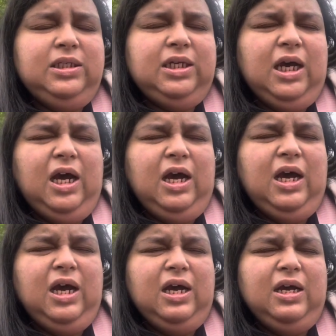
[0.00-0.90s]

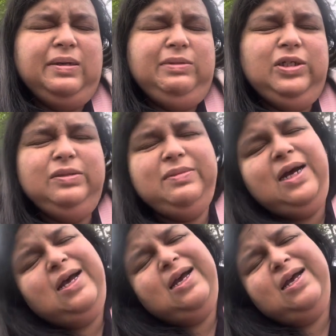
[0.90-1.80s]
time to my
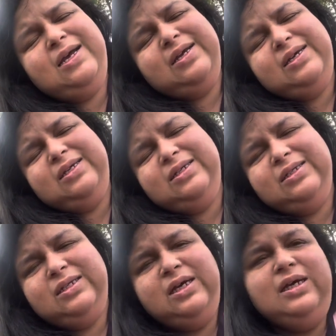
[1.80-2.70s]
eyes.